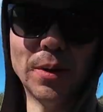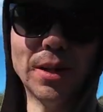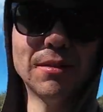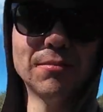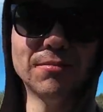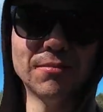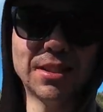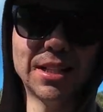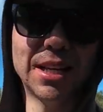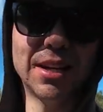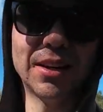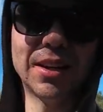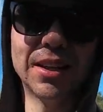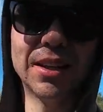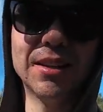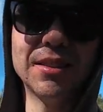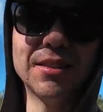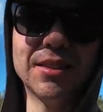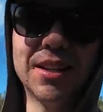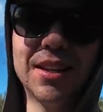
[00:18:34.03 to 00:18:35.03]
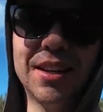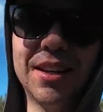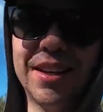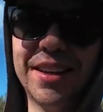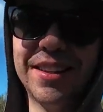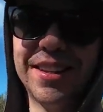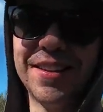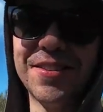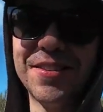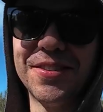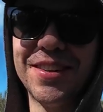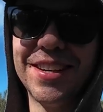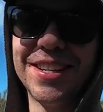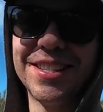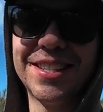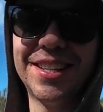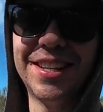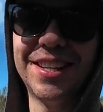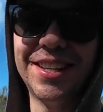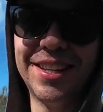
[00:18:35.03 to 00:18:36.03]
bit, see how it goes, and then have the
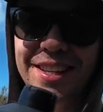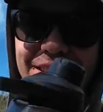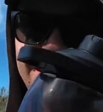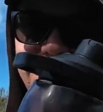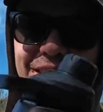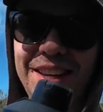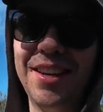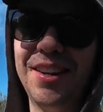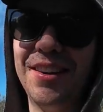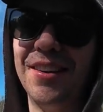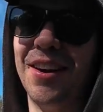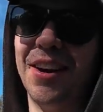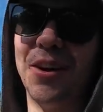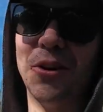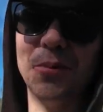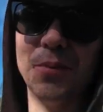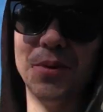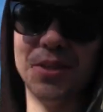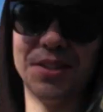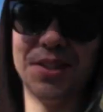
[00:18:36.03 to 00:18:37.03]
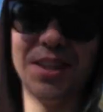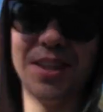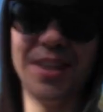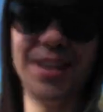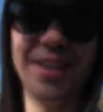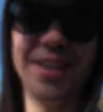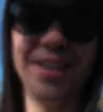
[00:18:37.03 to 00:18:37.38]
rest. Right, onwards.